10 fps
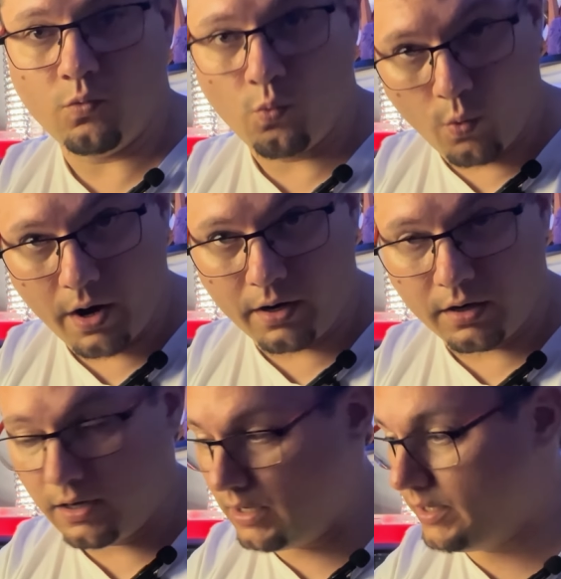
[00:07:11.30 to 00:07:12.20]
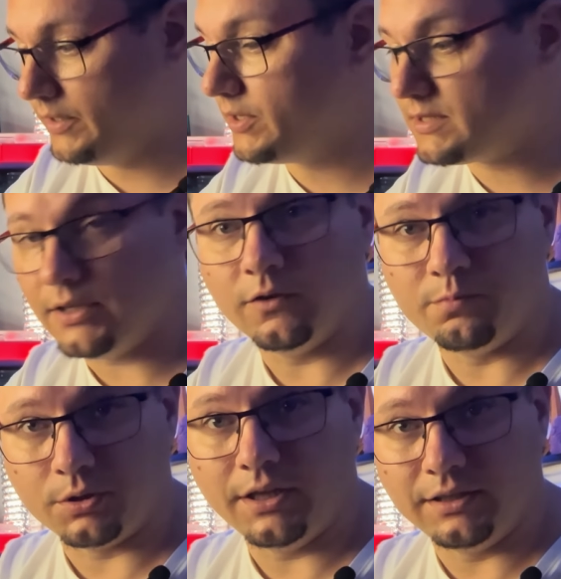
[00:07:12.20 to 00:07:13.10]
wear another set
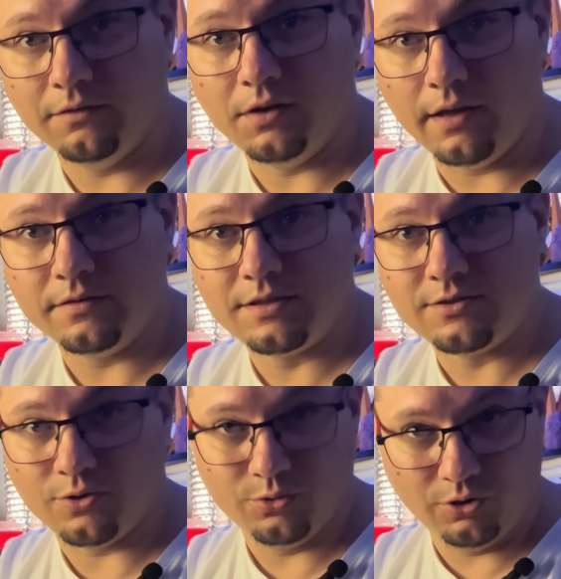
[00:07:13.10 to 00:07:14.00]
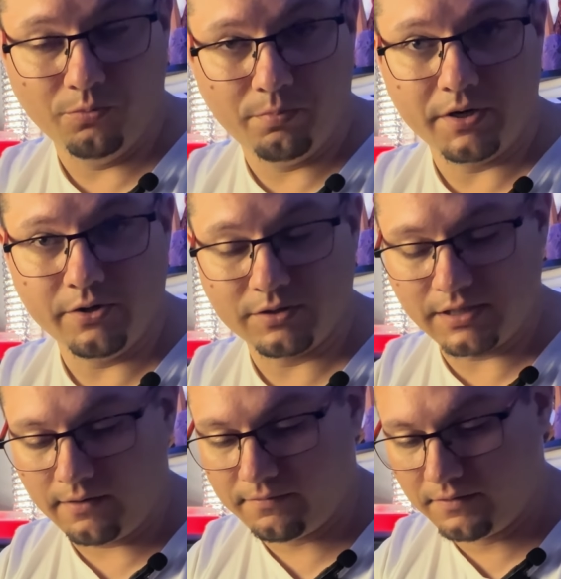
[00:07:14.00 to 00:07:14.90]
of protective gloves so you don't burn
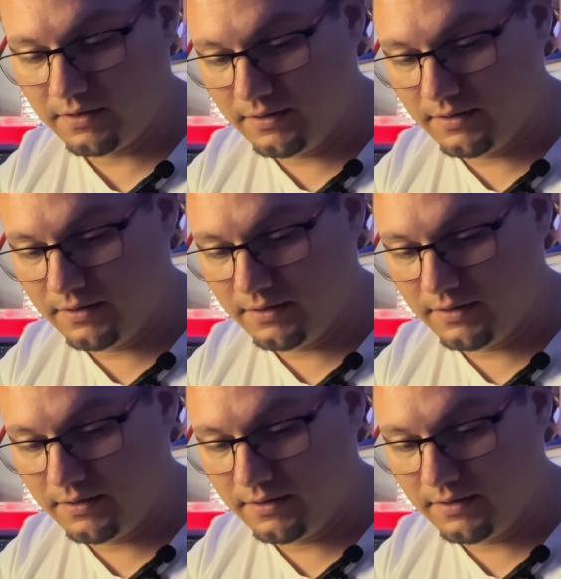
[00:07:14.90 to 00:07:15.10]
yourself.